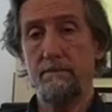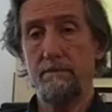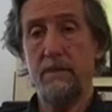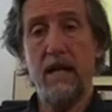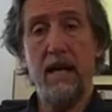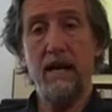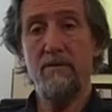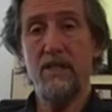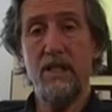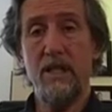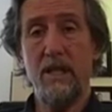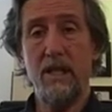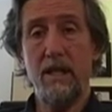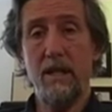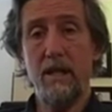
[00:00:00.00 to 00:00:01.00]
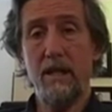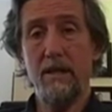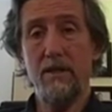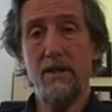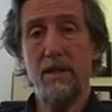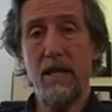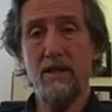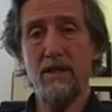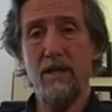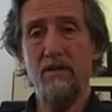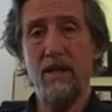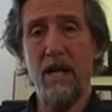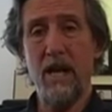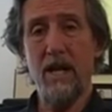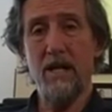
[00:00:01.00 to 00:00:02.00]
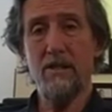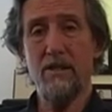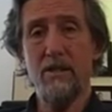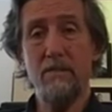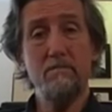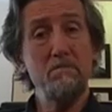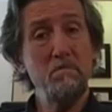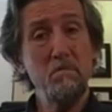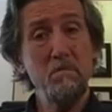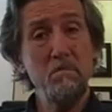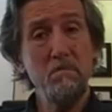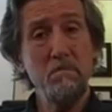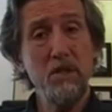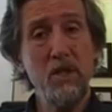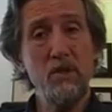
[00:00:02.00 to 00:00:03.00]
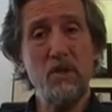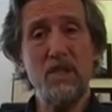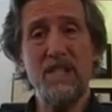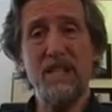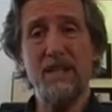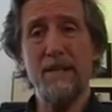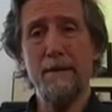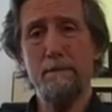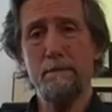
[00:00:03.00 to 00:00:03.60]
But I haven't seen any Thanksgiving ads. Interesting.